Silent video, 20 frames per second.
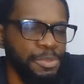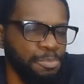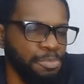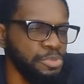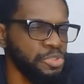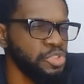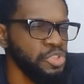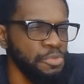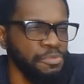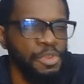He
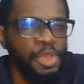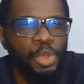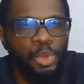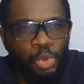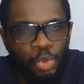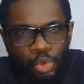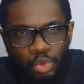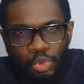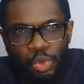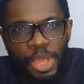puts up
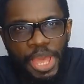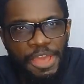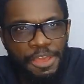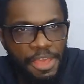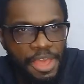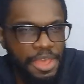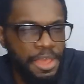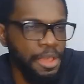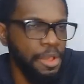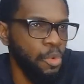good
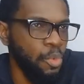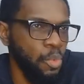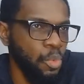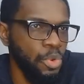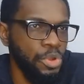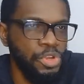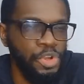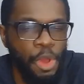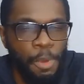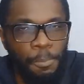
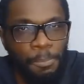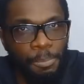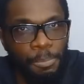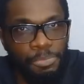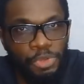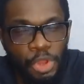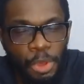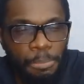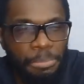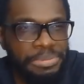
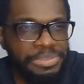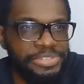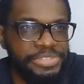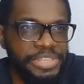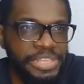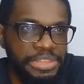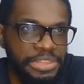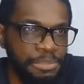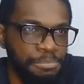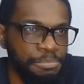
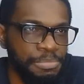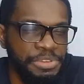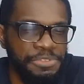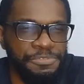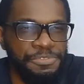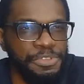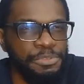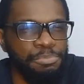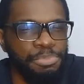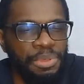numbers in the
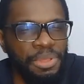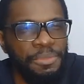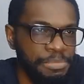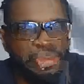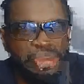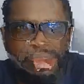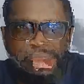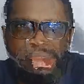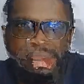midfield. But